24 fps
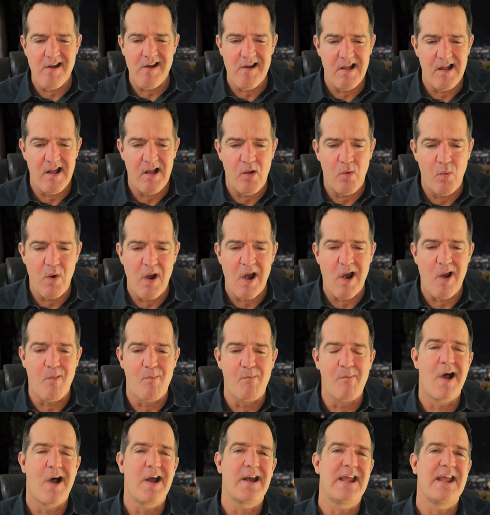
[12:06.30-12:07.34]
era where
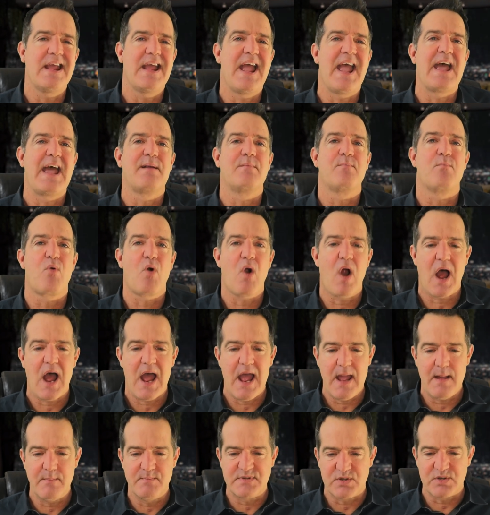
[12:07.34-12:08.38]
money and
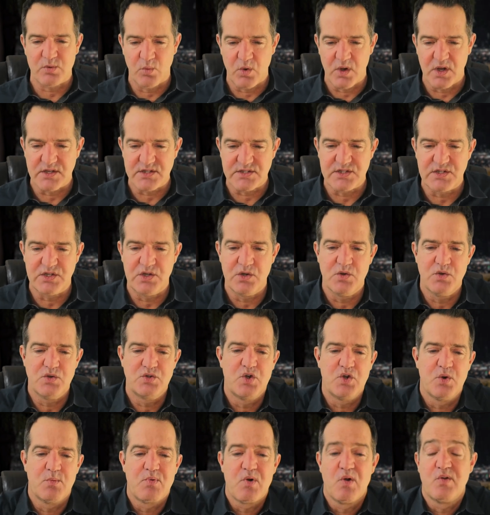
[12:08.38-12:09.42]
bribes was
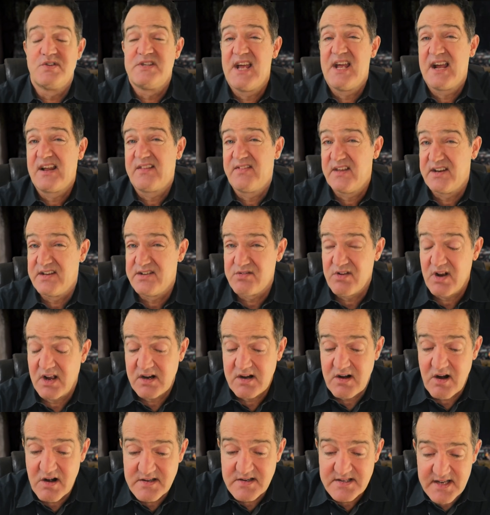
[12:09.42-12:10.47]
used to protect the
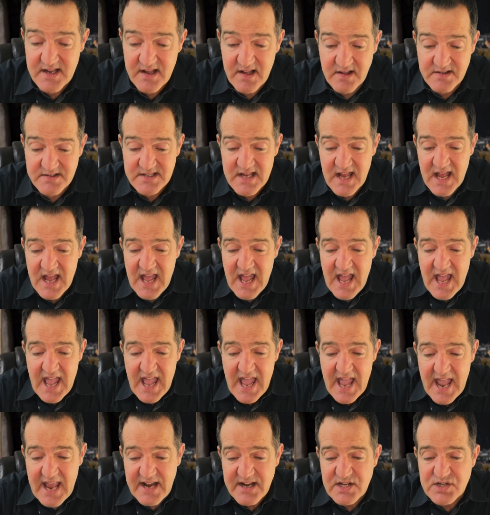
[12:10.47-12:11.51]
drug cartels
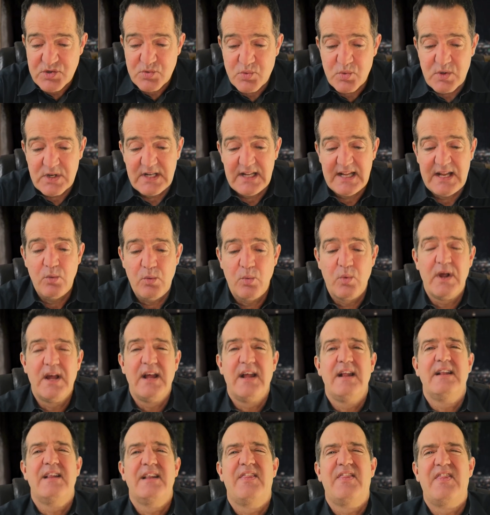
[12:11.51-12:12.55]
and is really
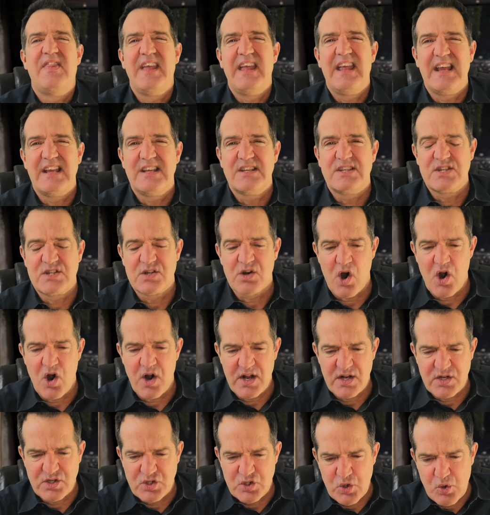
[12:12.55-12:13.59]
when things
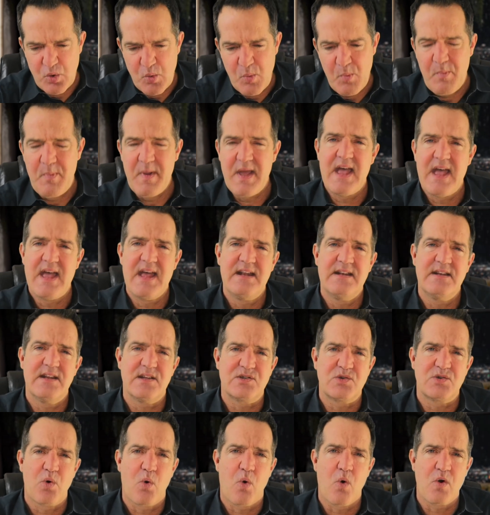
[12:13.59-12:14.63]
started to
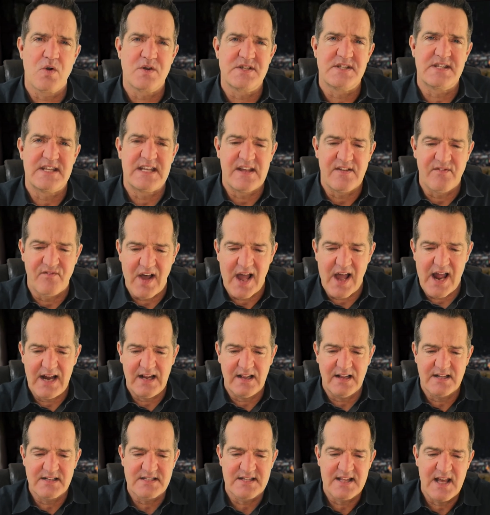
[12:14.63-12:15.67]
bend towards the
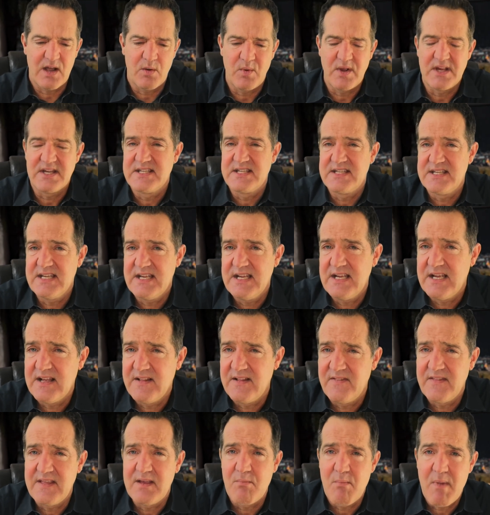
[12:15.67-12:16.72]
violence that we see
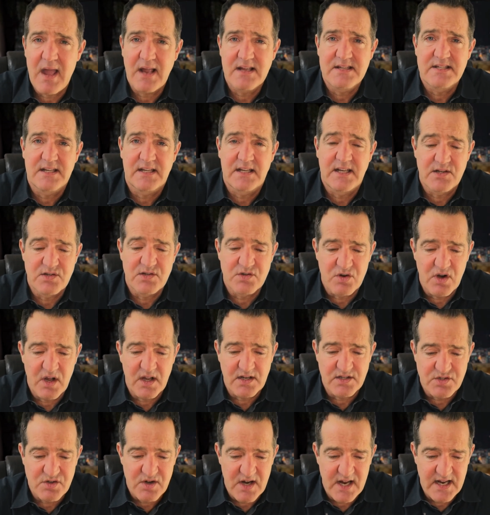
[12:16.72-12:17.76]
in the Mexican
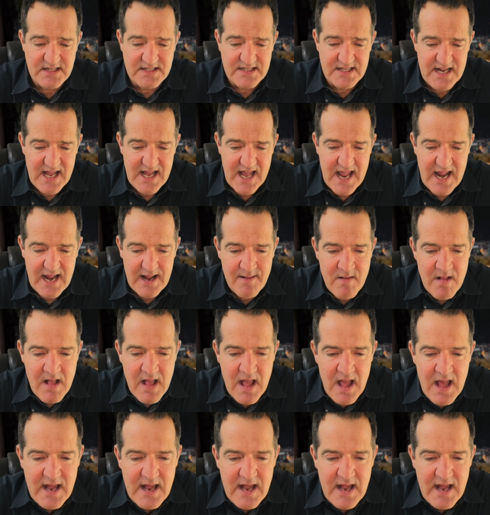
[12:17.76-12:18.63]
drug trade today.